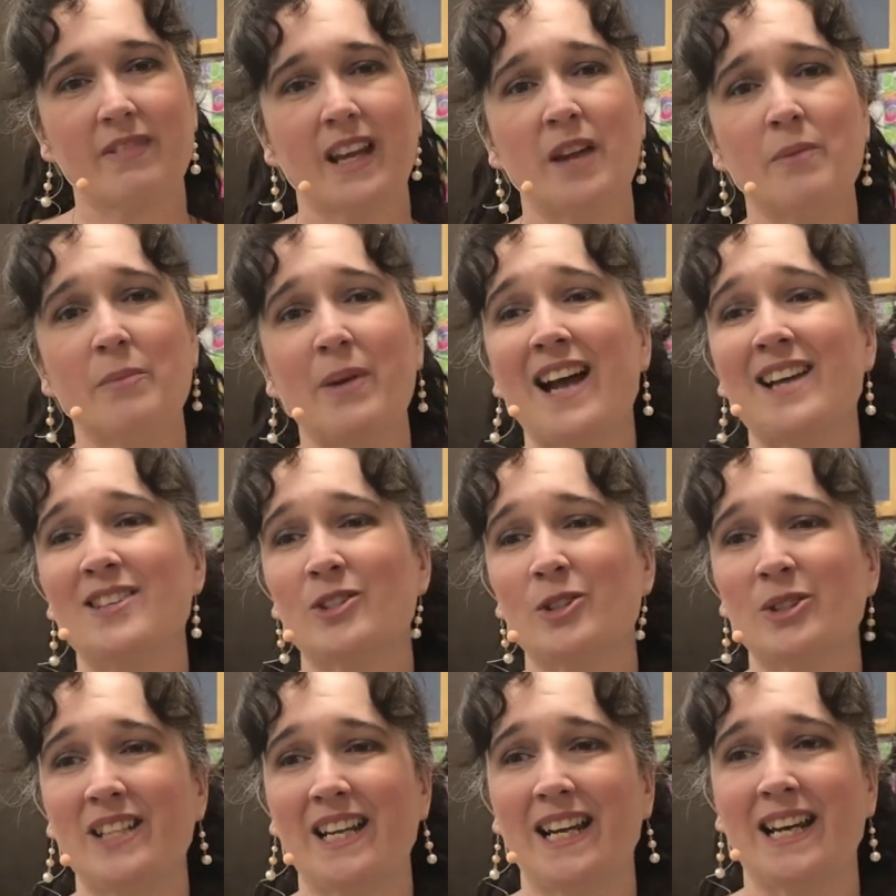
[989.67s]
and
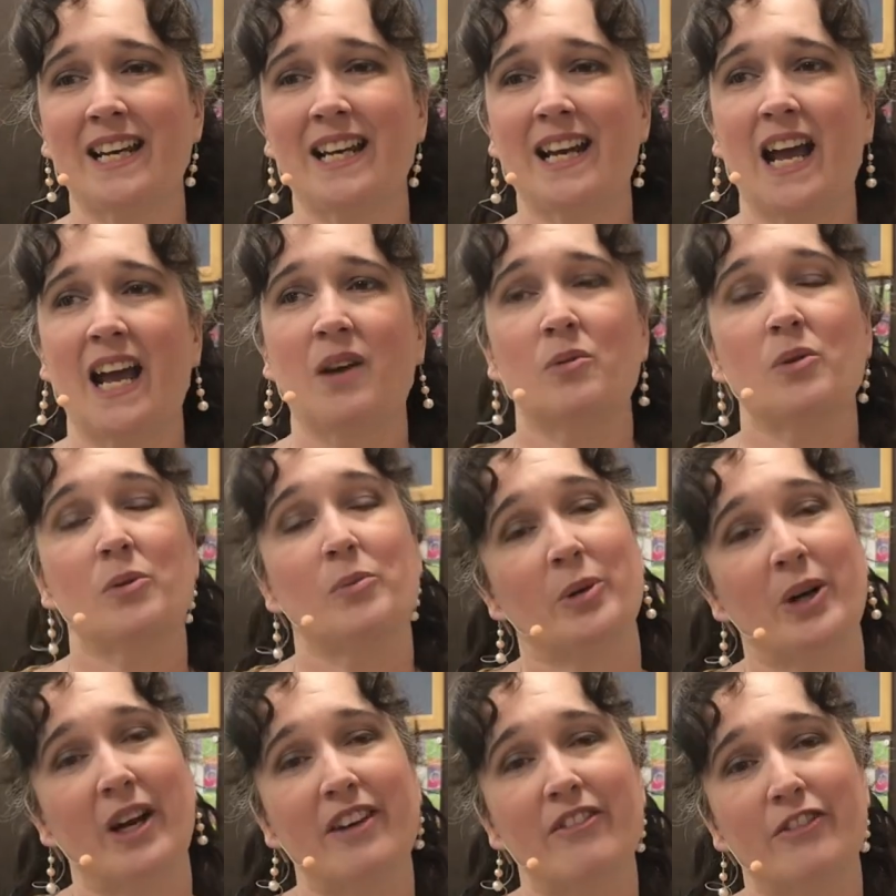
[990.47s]
Pastor Dan and I will
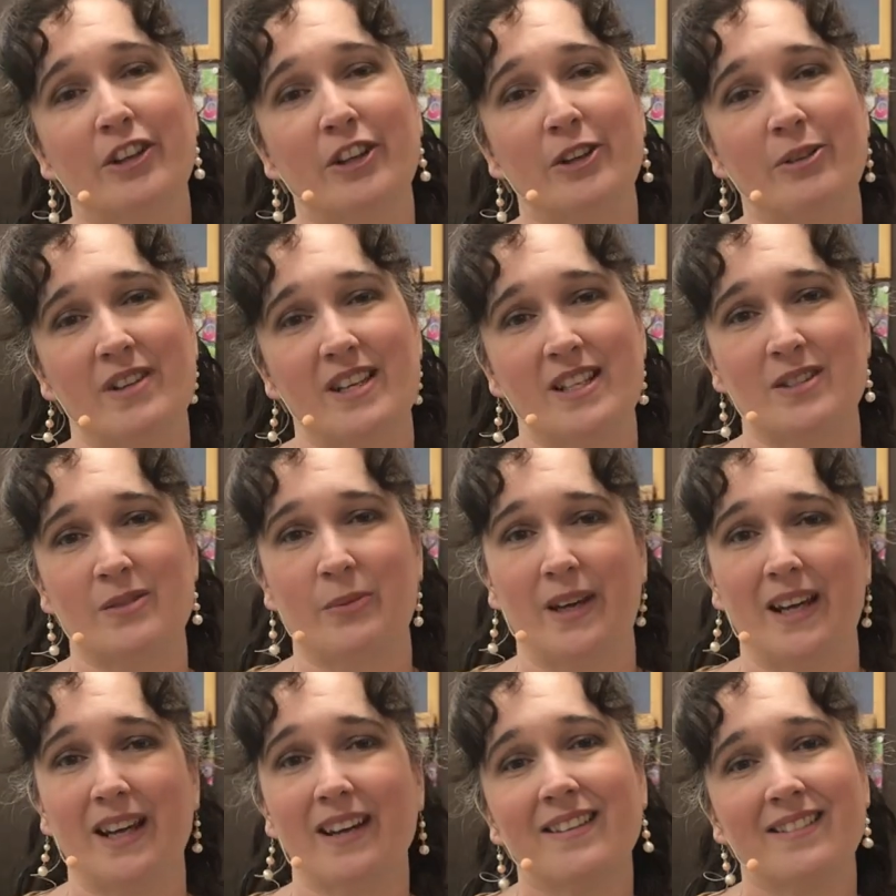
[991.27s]
pray for you this
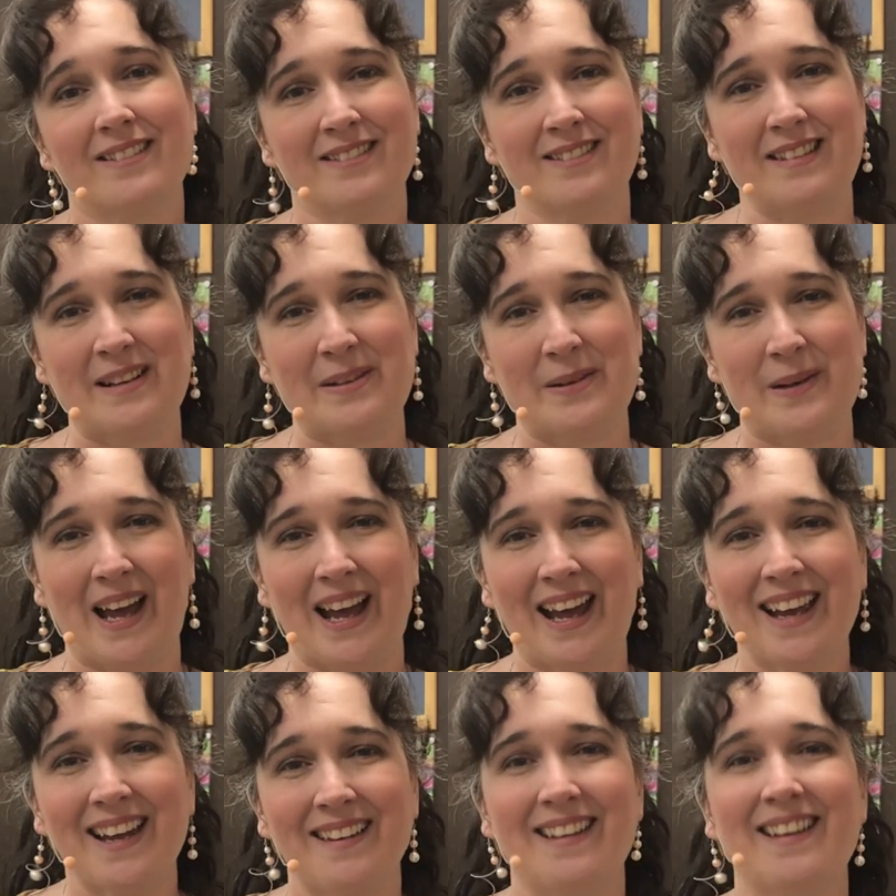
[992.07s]
week,
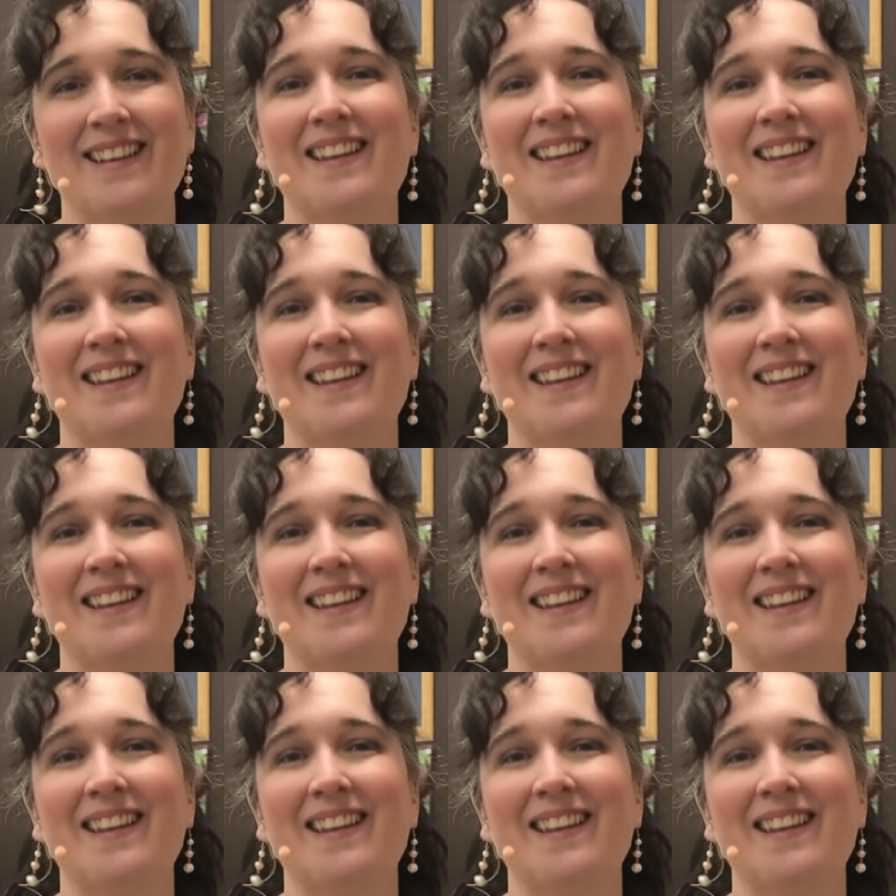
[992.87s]
okay?